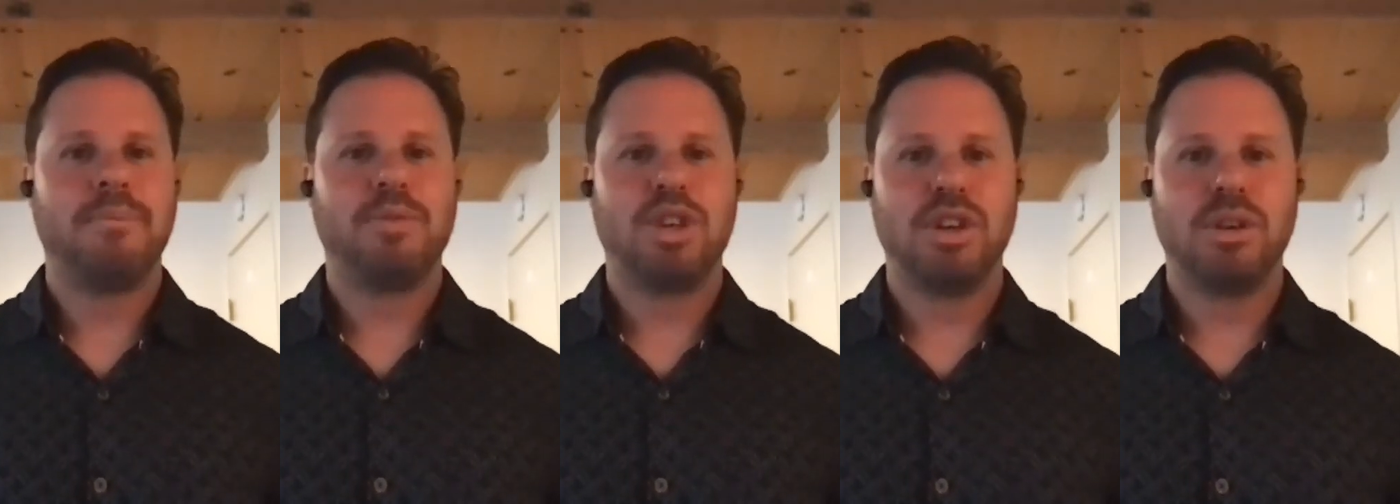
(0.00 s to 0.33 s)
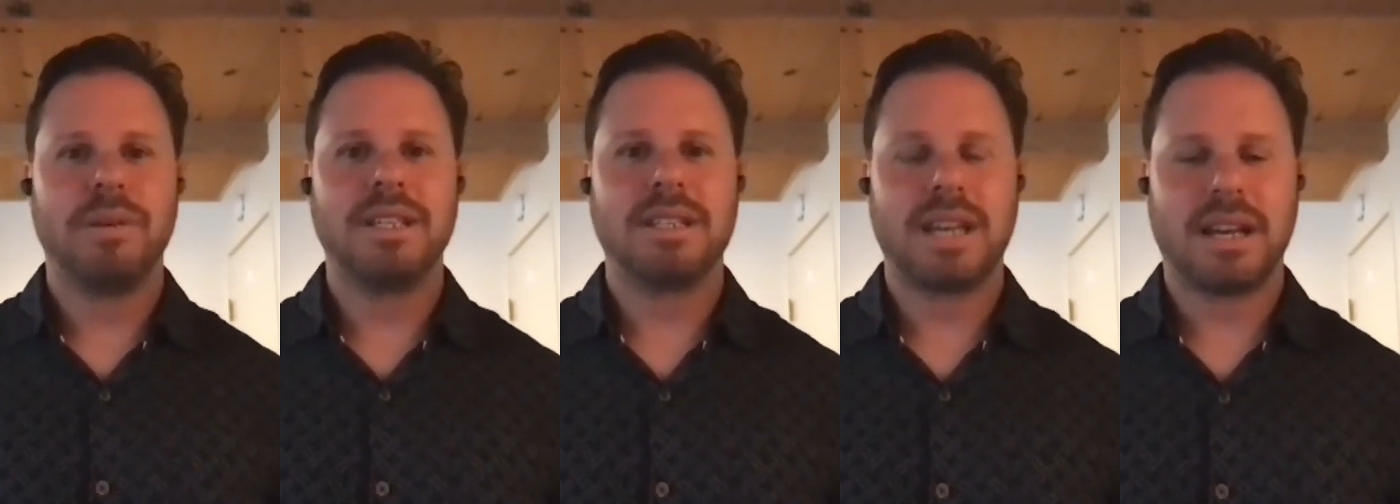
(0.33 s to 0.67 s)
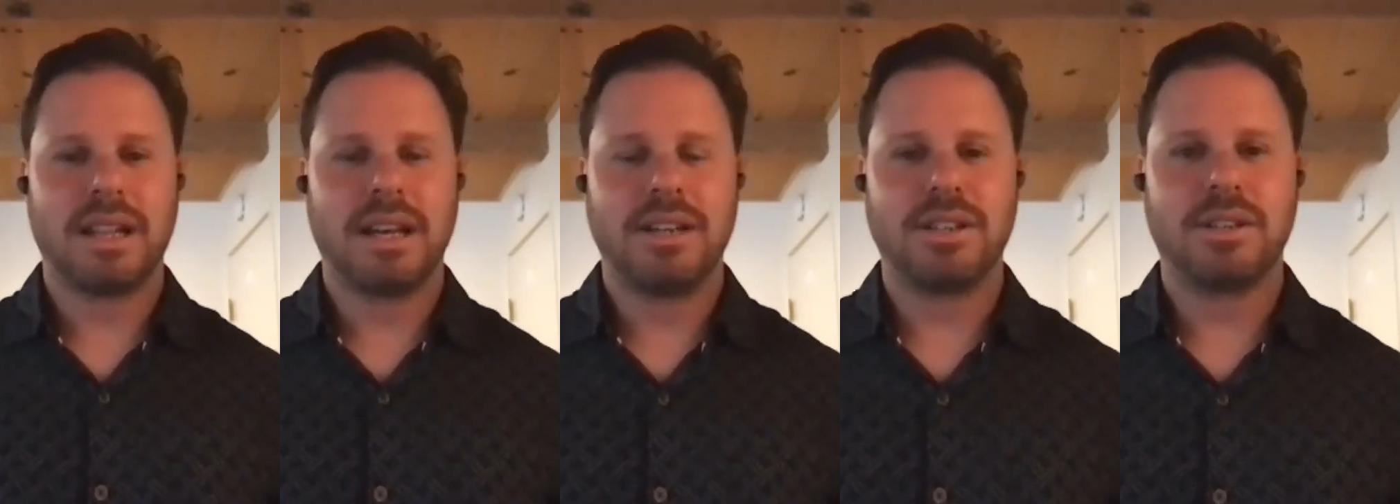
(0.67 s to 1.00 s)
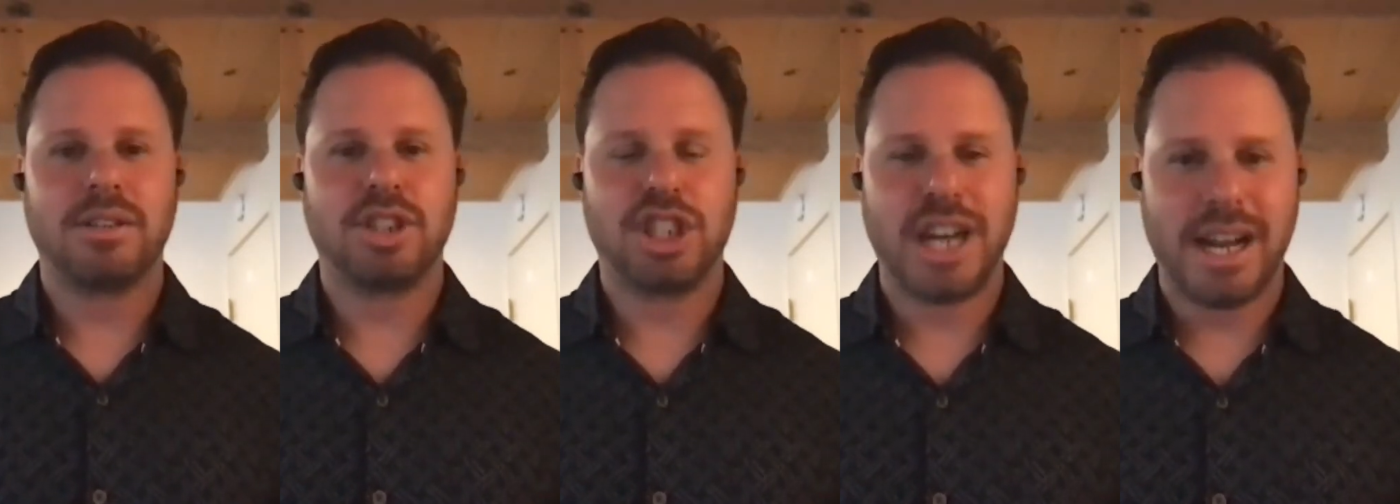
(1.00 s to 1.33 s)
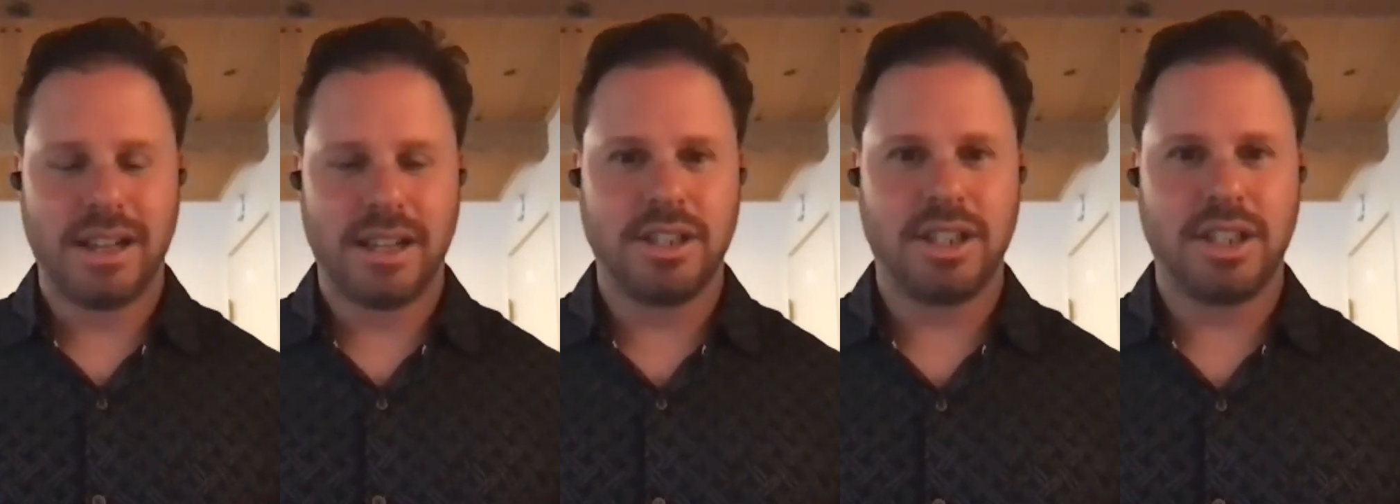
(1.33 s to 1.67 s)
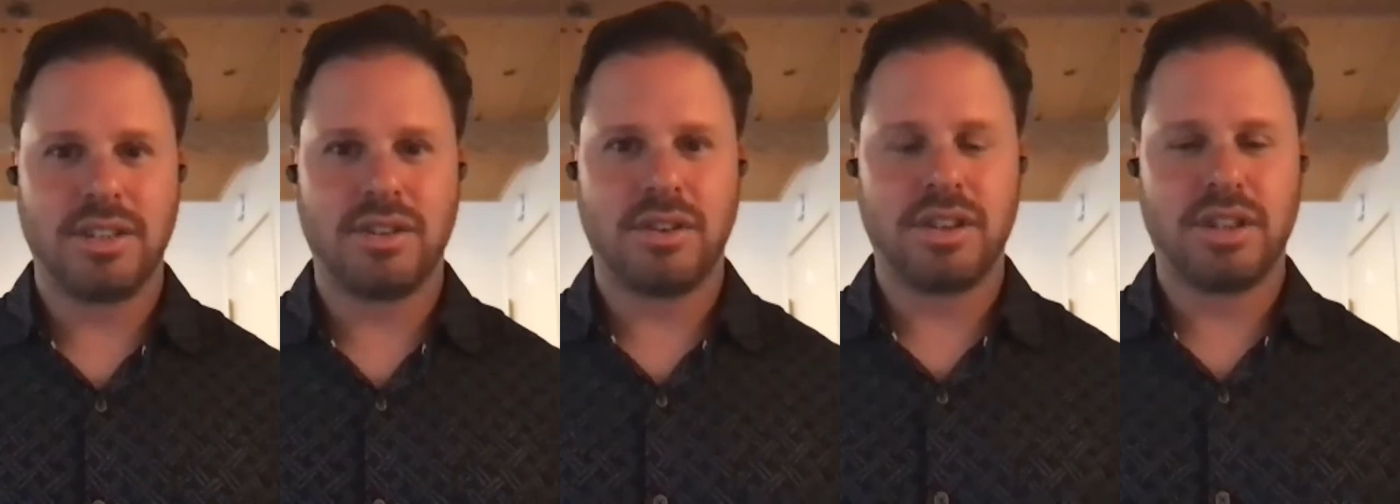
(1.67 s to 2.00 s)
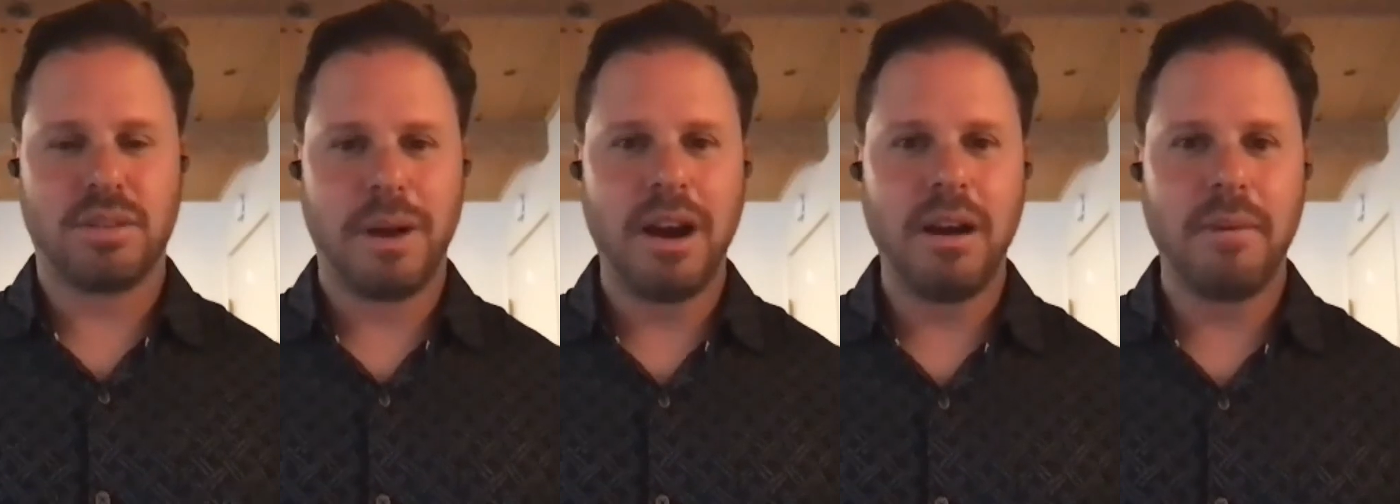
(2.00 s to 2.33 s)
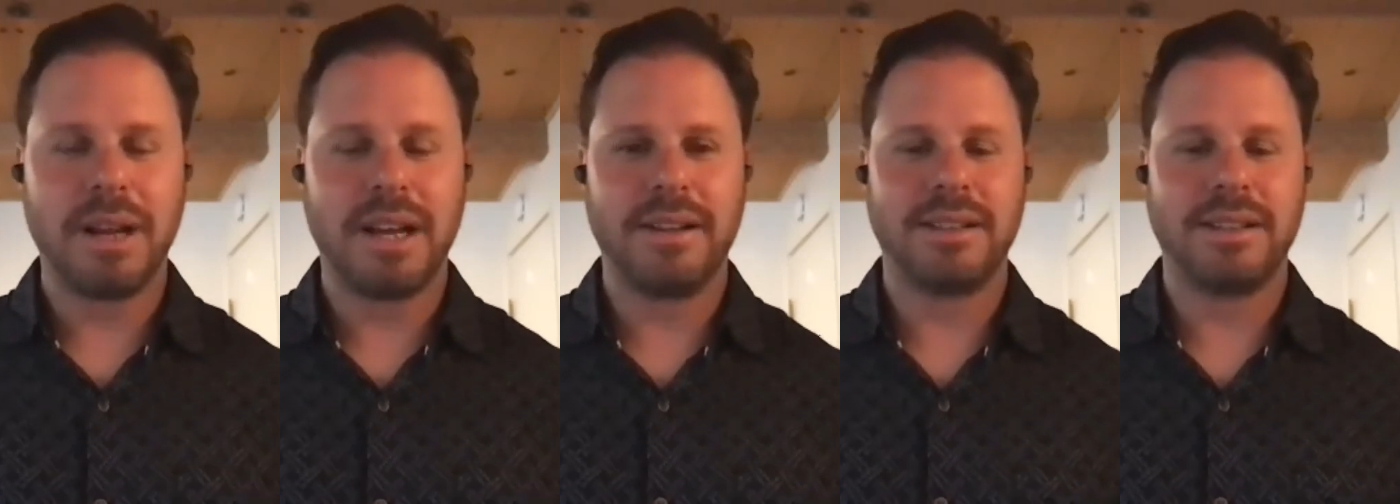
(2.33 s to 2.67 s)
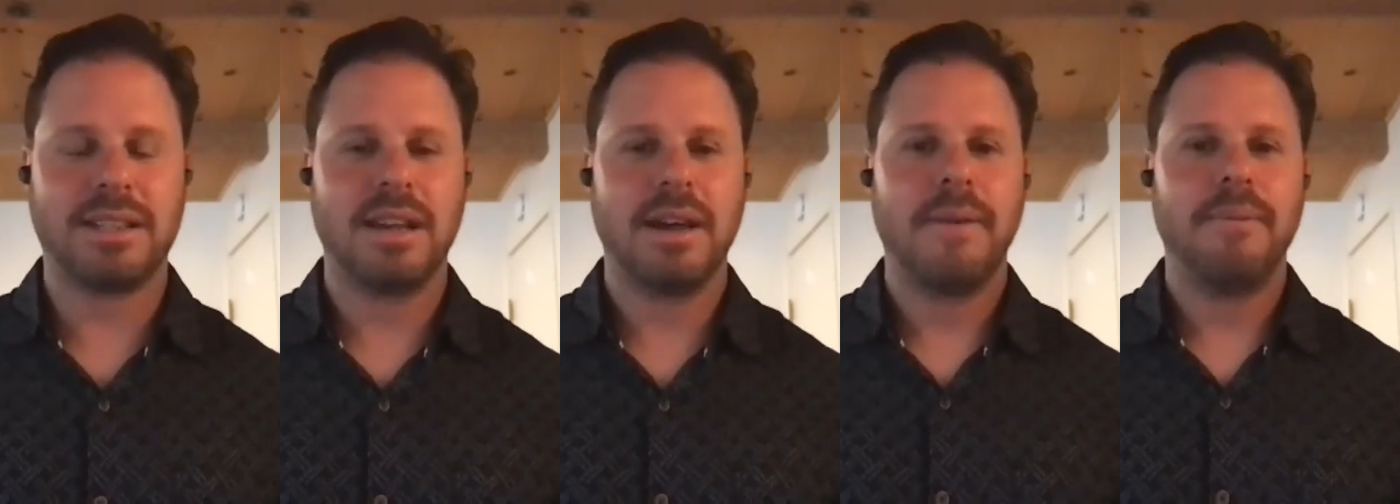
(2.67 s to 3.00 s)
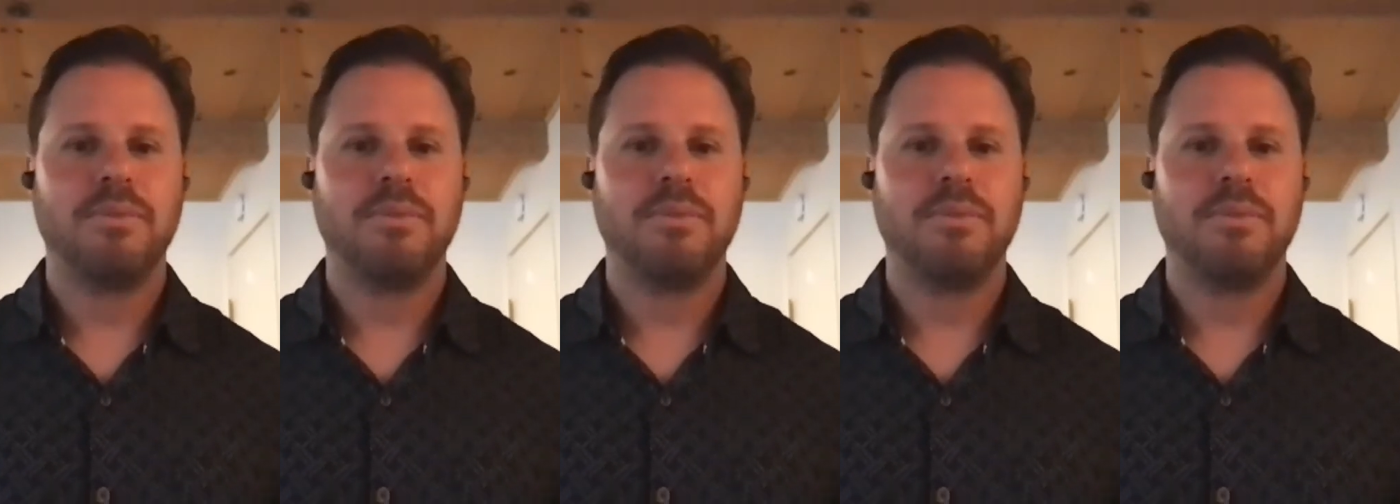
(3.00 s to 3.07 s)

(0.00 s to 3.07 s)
human psychological challenges or experiments